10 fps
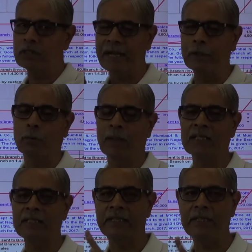and to
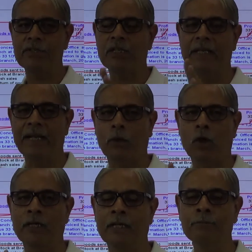branch initially
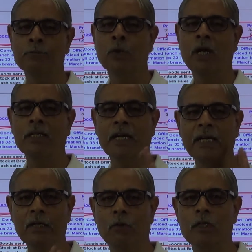recorded at an
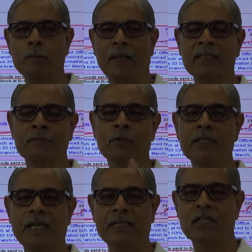invoice price
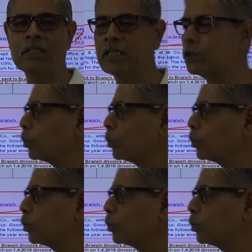is adjusted to